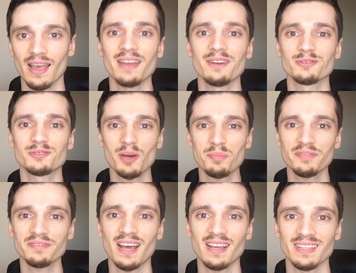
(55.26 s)
And on top
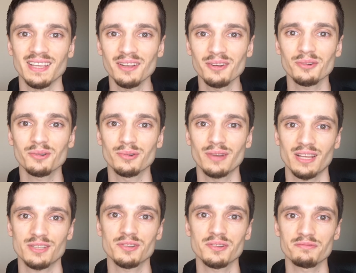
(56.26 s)
of that, Elon could
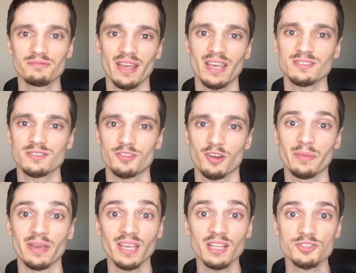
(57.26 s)
actually raise some
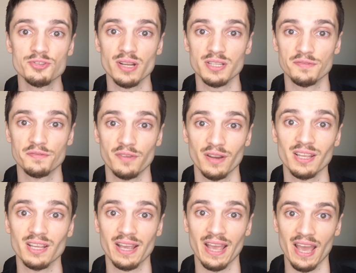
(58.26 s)
interest-free
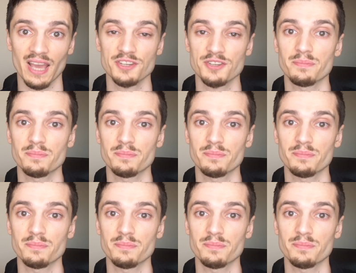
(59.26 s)
cash